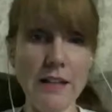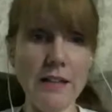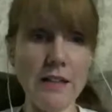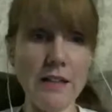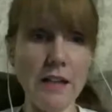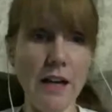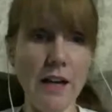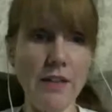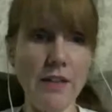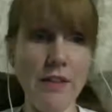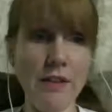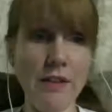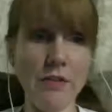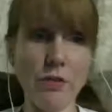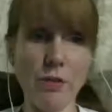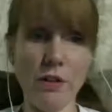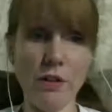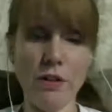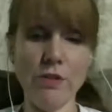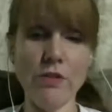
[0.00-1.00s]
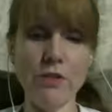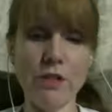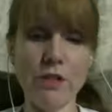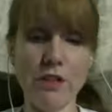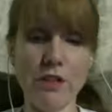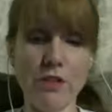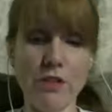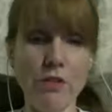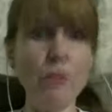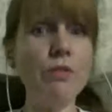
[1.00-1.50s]
I think, Troy, you said
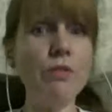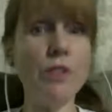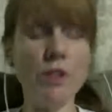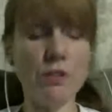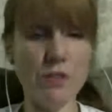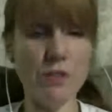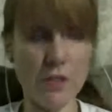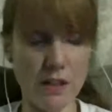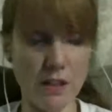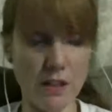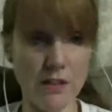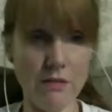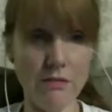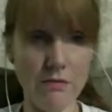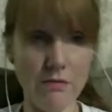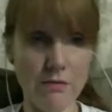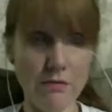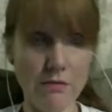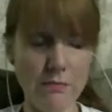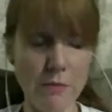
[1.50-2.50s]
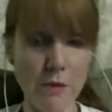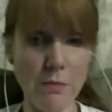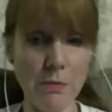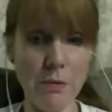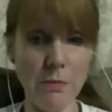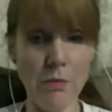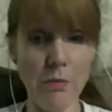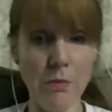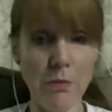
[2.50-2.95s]
you've used it maybe more than